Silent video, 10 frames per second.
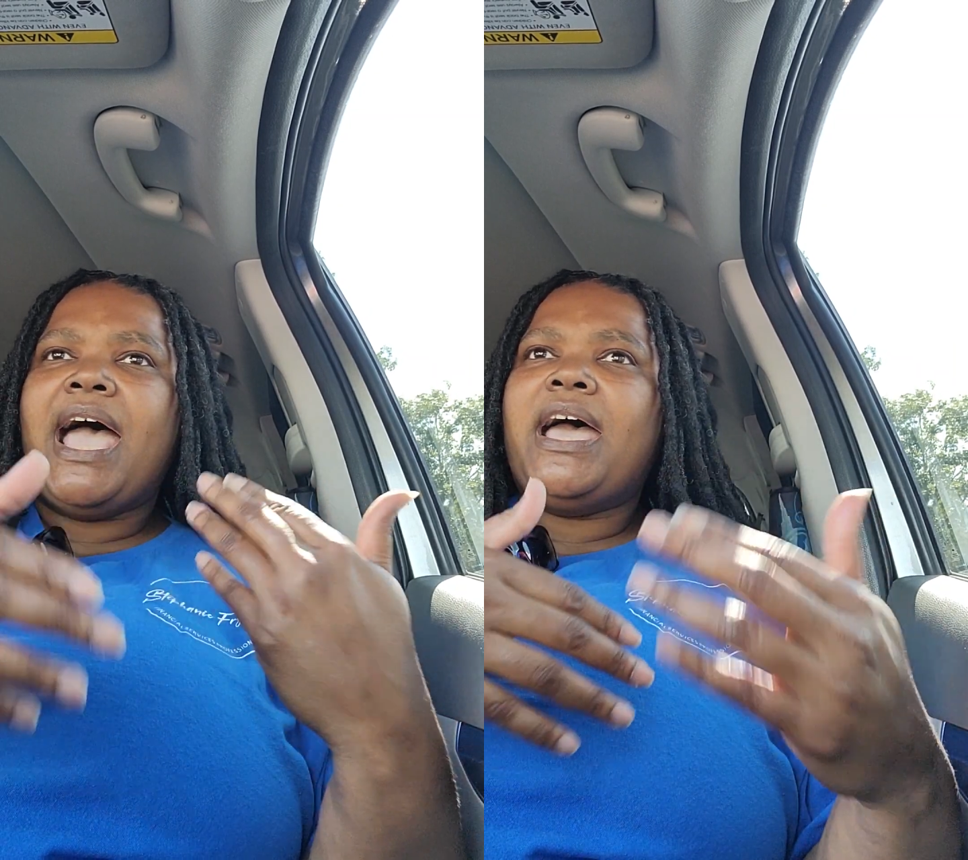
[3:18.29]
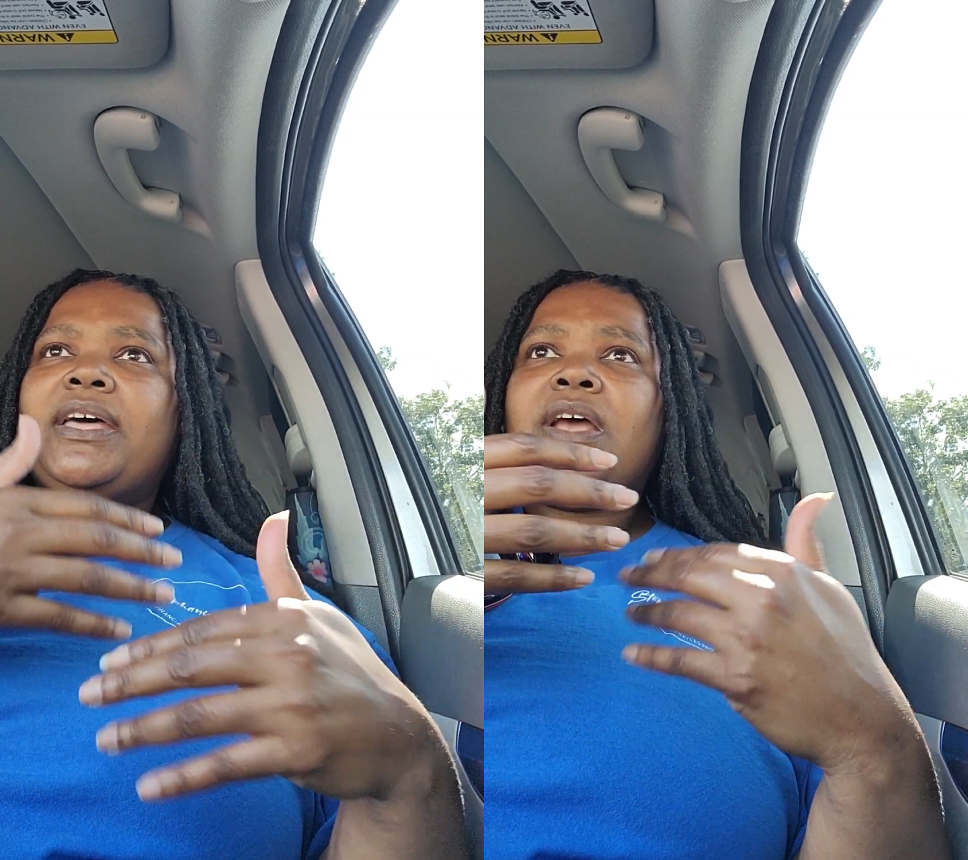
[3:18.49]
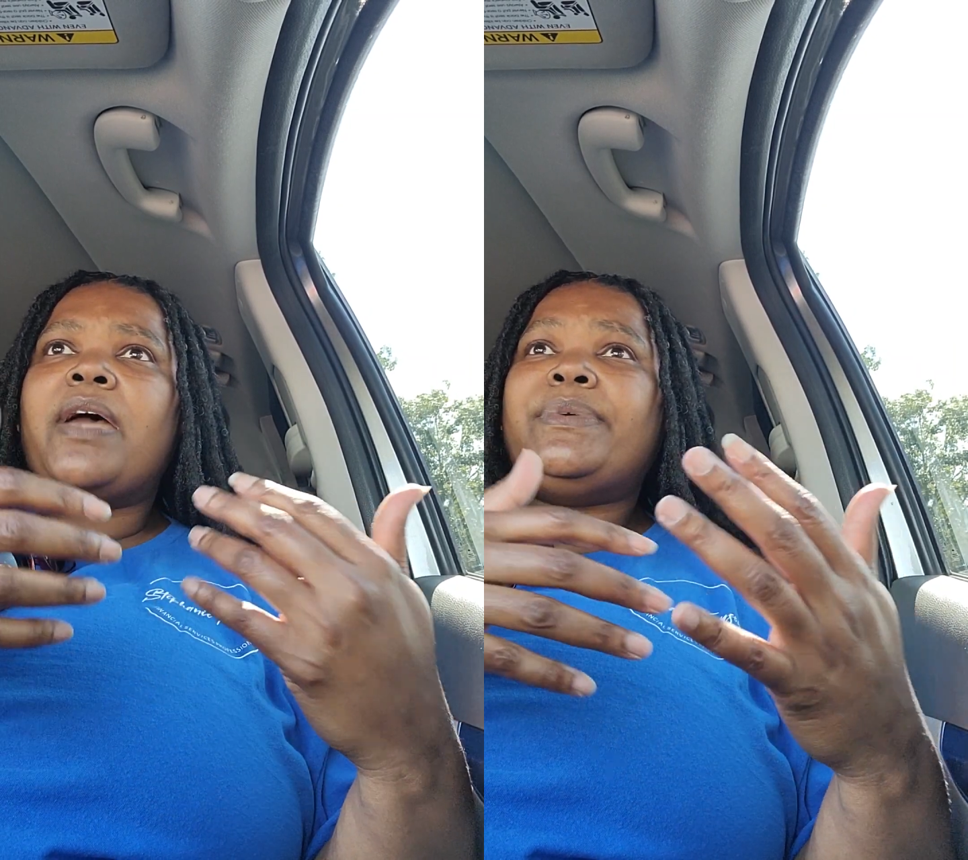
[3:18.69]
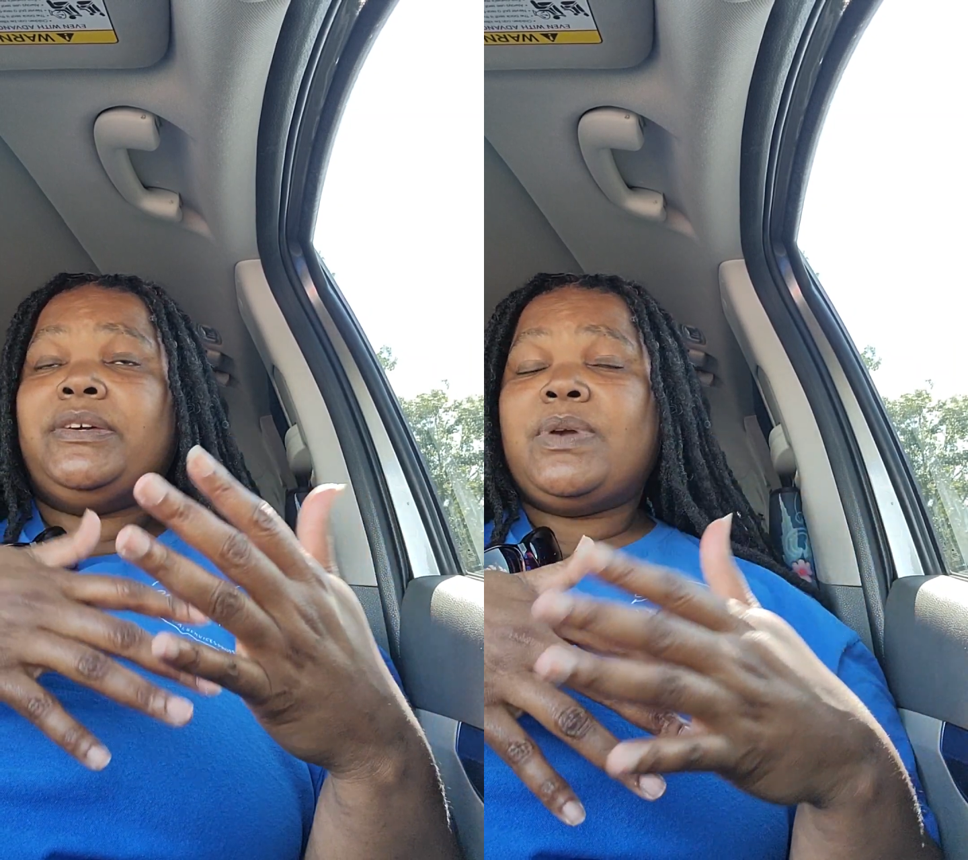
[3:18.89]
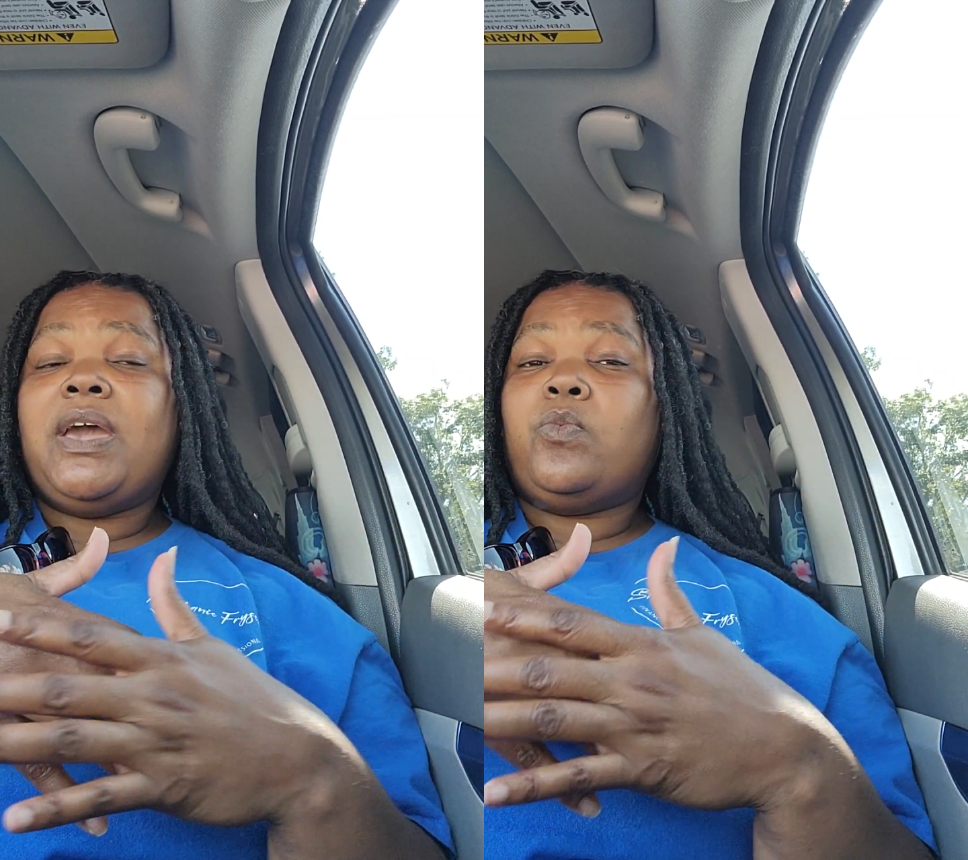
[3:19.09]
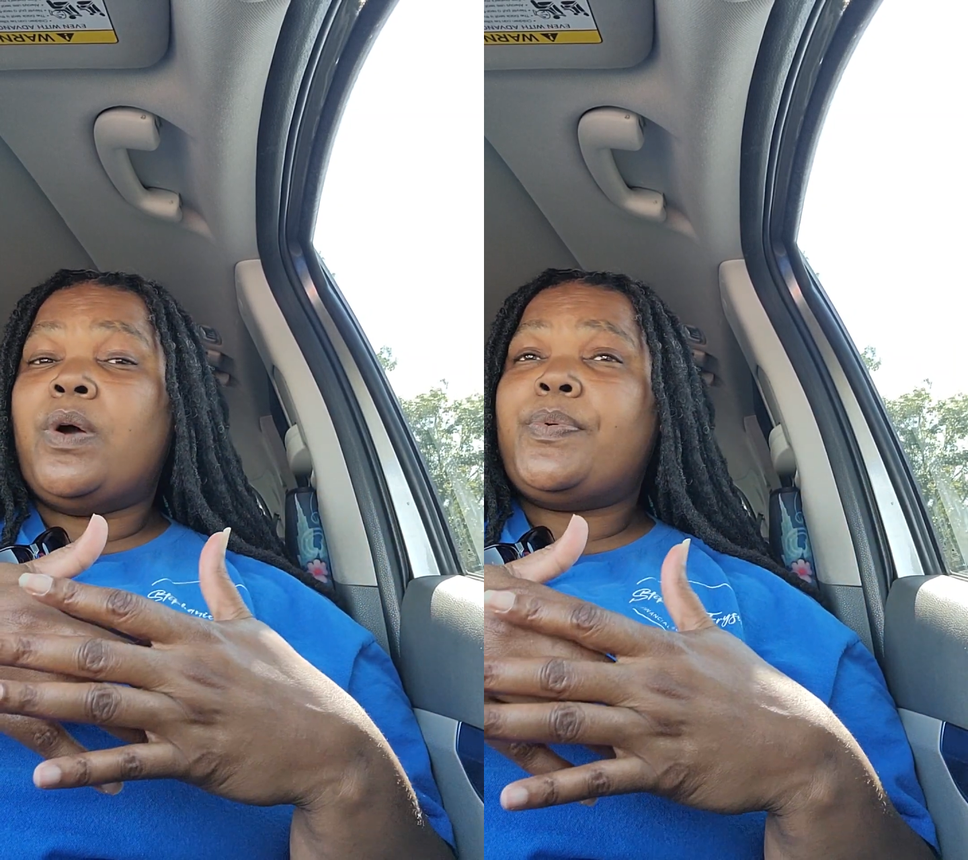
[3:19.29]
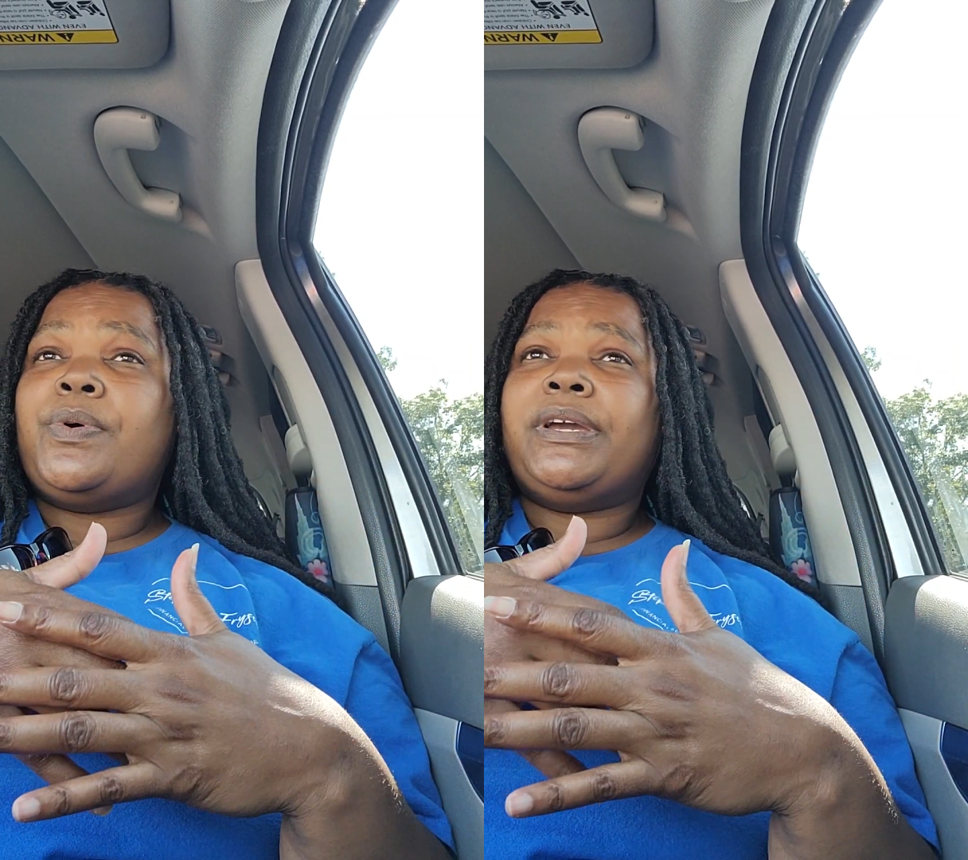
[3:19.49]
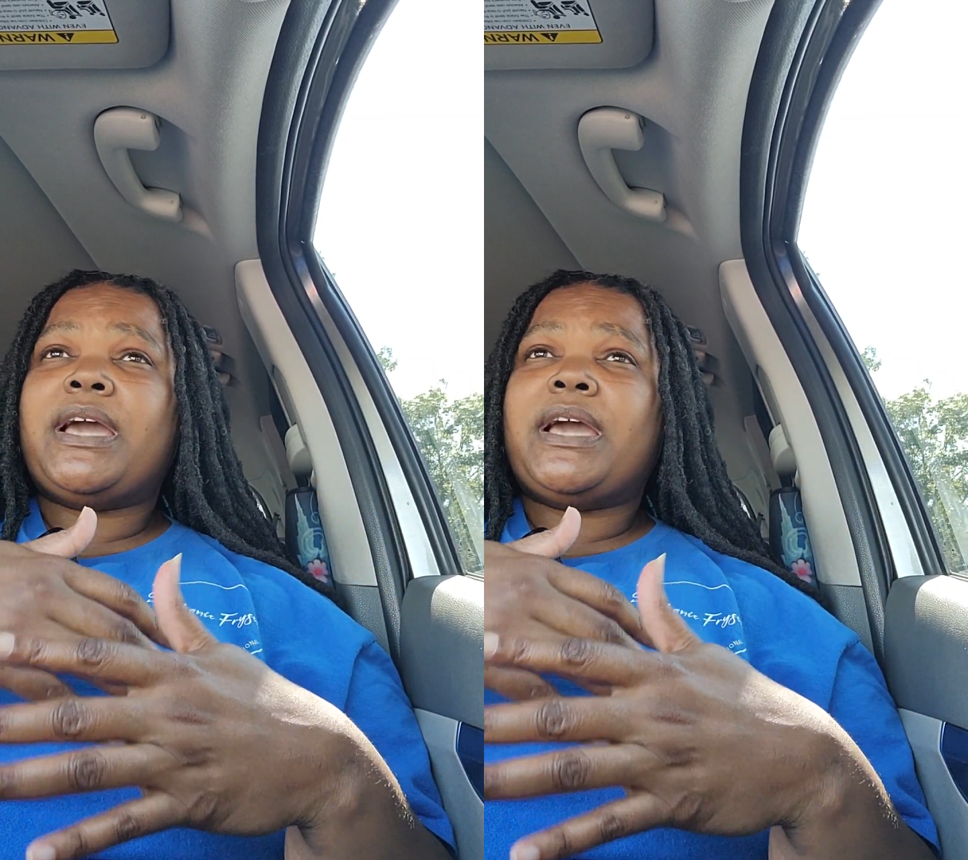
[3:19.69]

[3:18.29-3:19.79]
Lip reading: I mean, at one point